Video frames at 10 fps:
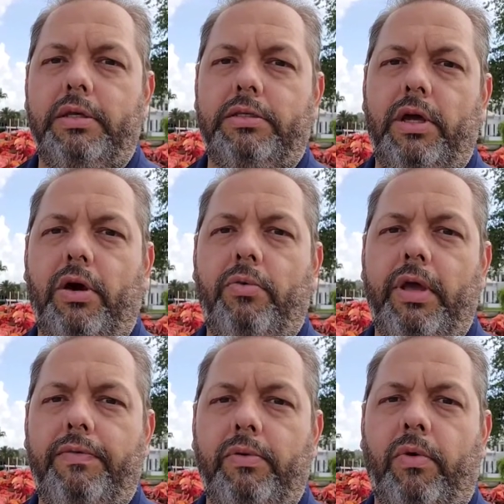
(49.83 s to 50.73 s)

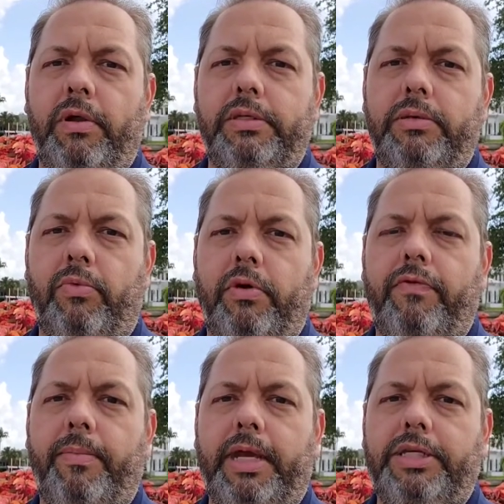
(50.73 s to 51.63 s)
So if you want some more
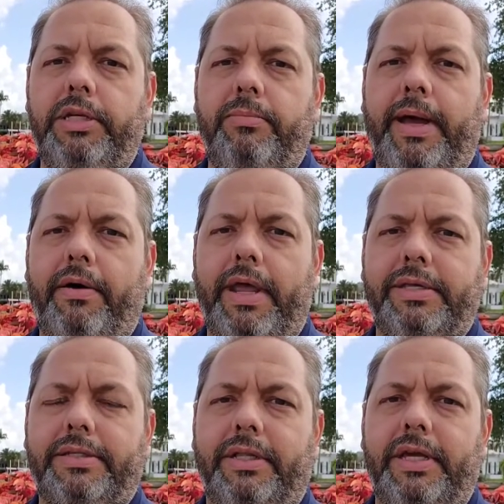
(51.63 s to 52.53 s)
information about
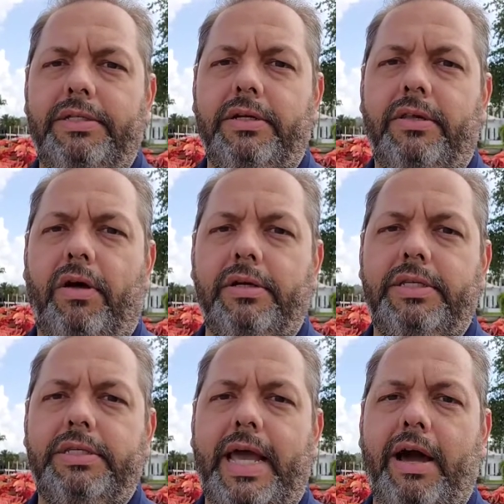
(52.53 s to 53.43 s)
escalation clauses,